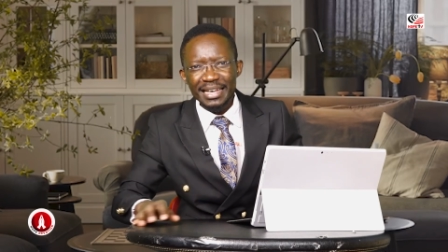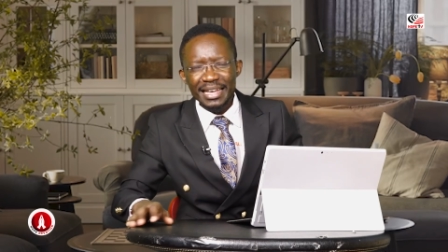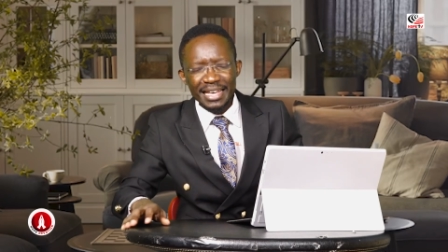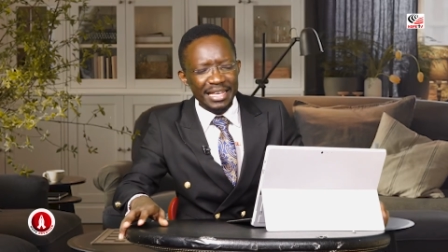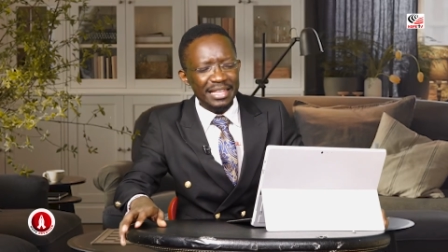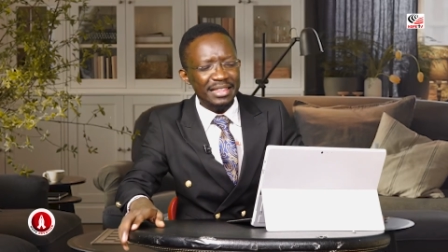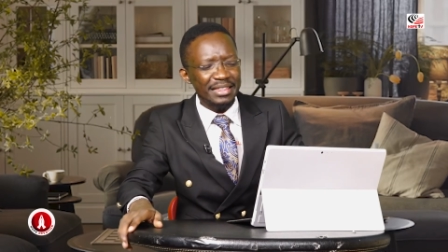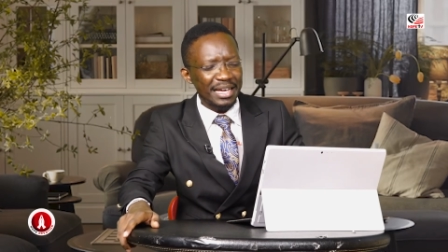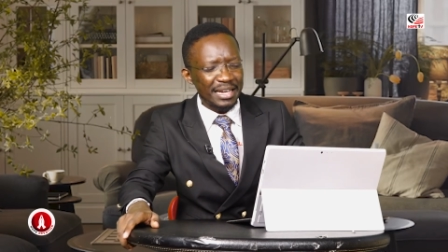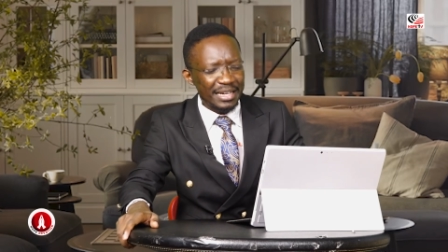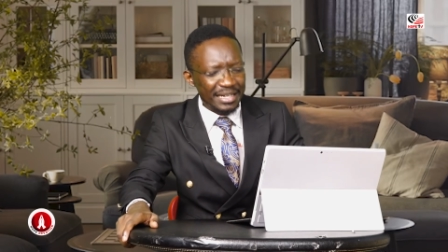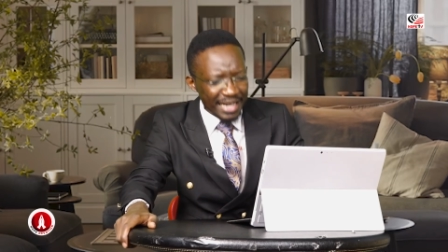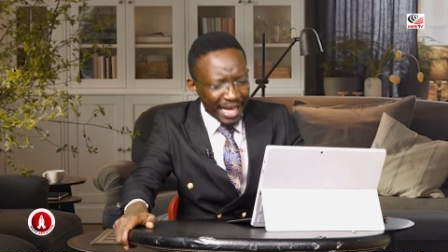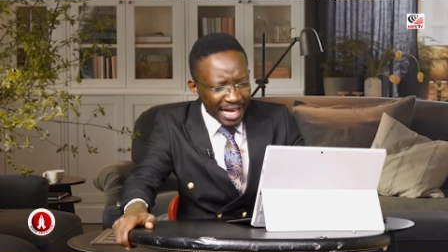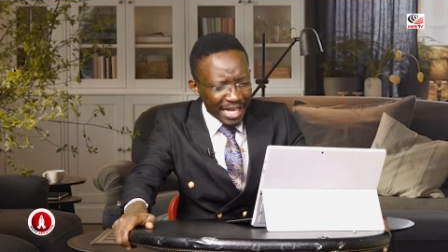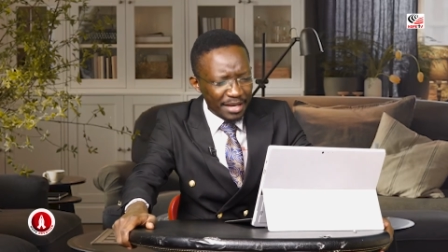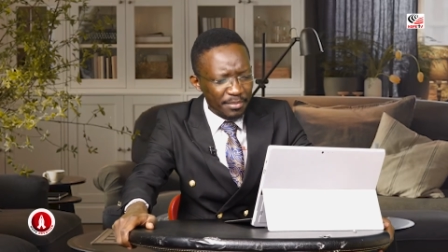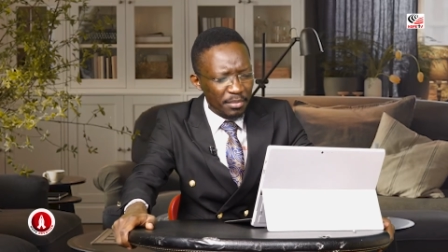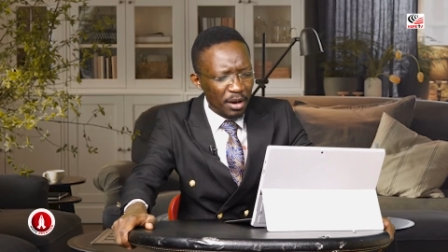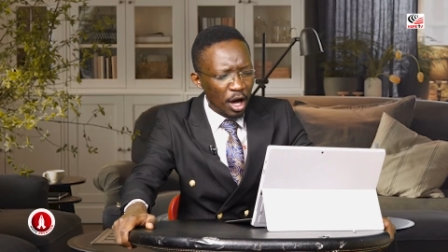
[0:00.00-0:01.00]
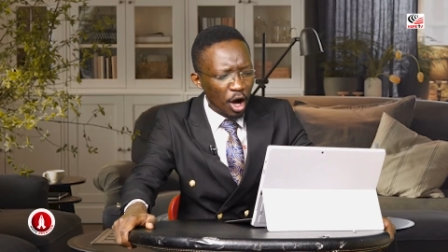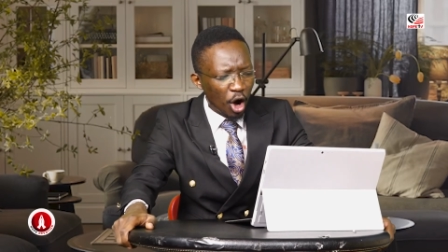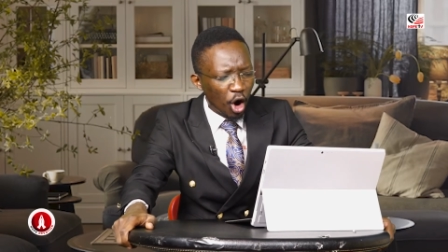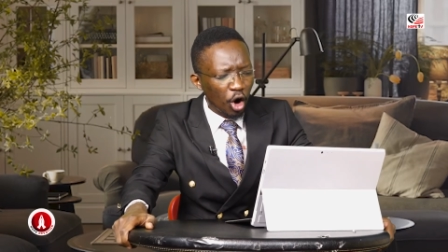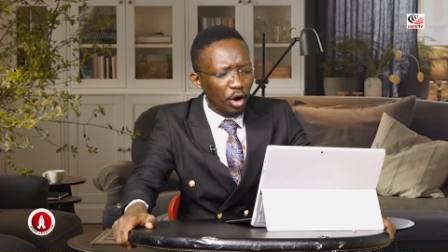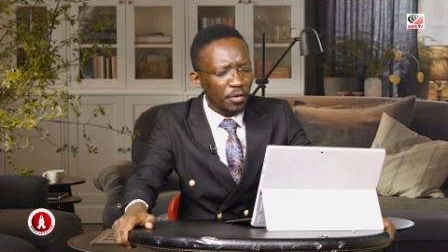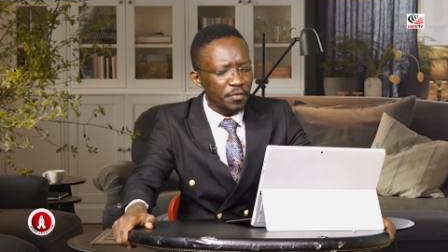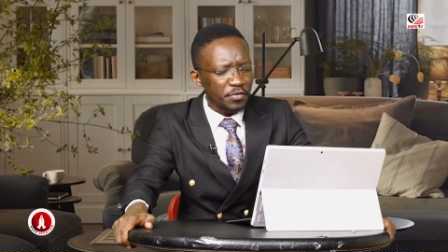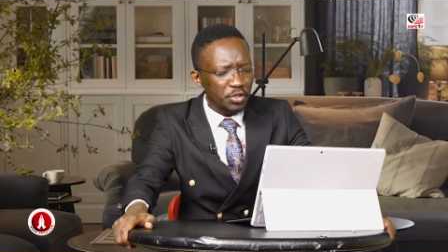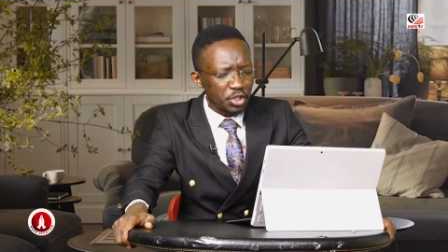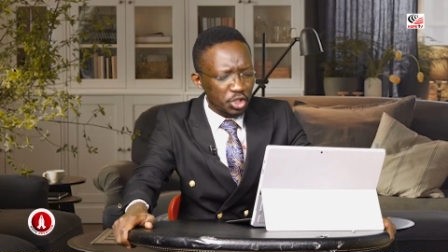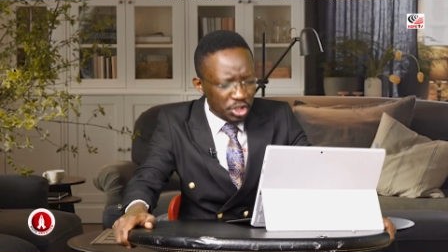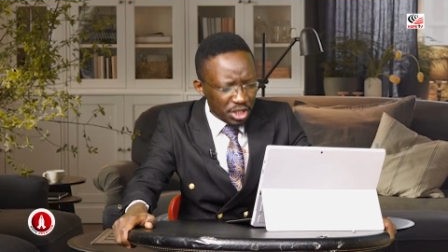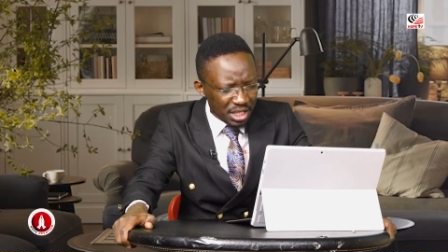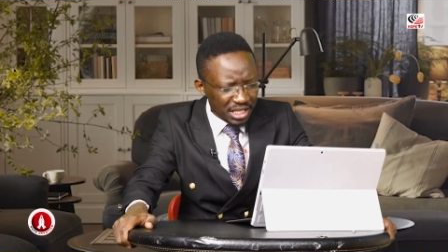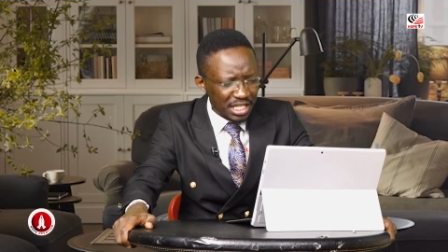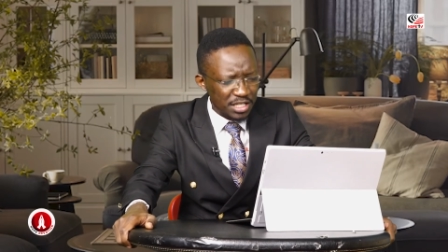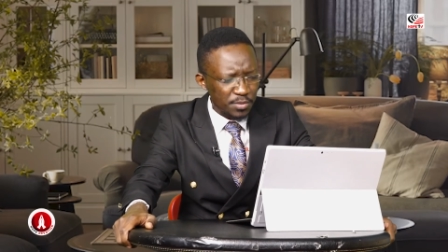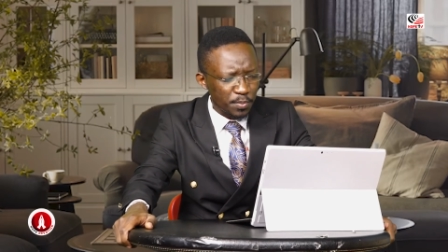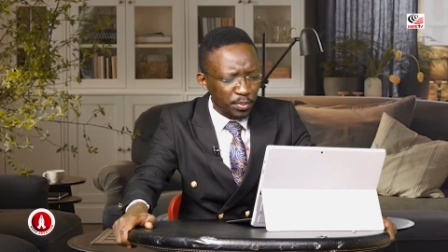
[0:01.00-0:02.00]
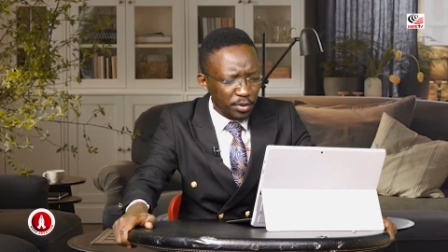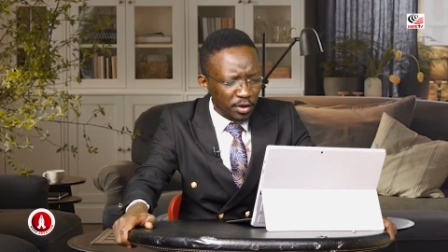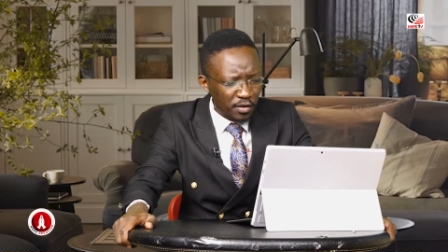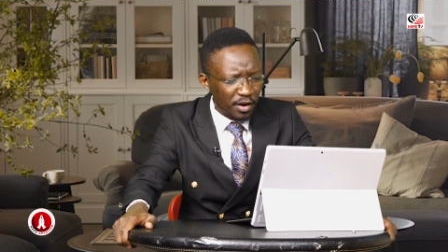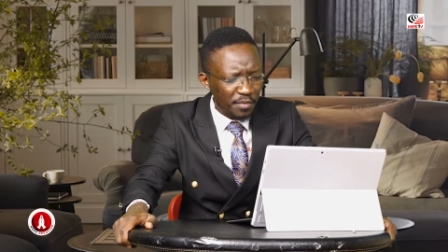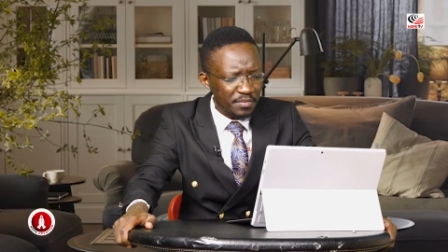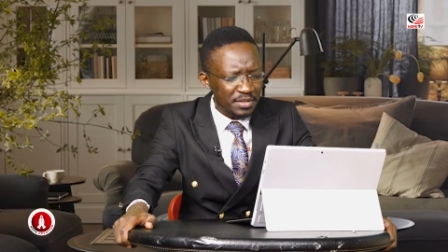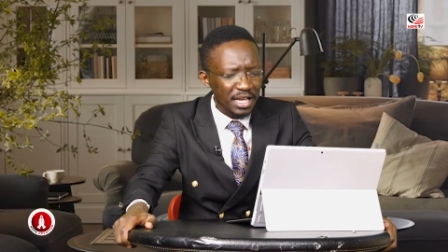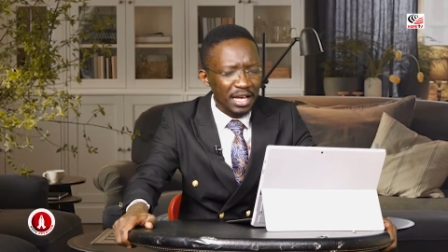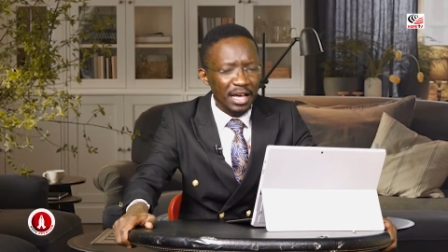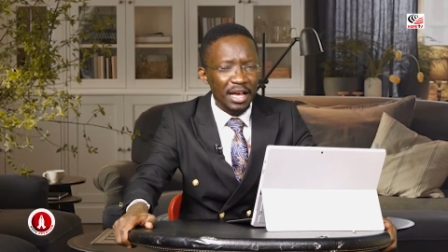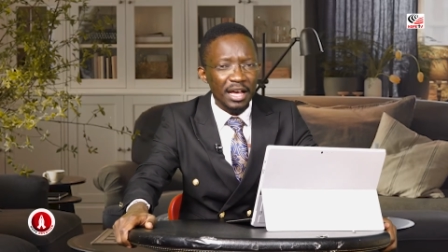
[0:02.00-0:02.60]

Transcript: in the name of Jesus. Proverbs